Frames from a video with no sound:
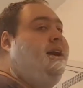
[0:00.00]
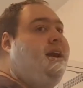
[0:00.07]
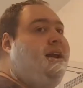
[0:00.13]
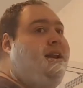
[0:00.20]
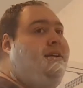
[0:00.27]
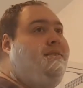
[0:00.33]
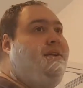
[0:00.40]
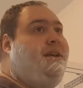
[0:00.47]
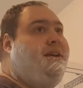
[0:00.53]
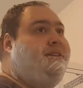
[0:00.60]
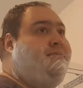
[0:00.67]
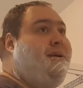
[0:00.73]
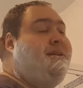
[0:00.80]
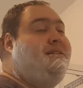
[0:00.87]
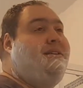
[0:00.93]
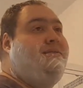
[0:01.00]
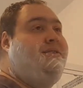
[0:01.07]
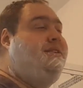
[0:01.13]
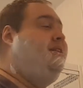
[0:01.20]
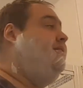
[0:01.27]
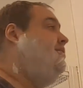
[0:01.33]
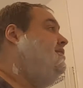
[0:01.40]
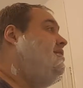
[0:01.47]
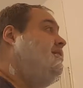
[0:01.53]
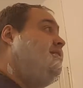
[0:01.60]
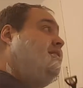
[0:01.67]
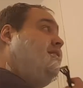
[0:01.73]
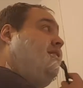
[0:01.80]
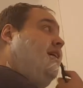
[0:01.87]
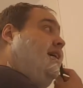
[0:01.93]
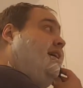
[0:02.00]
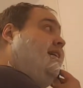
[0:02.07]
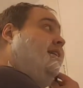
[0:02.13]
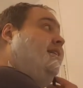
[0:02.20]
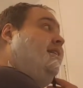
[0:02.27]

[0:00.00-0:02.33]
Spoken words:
And even the expensive stuff is not so great.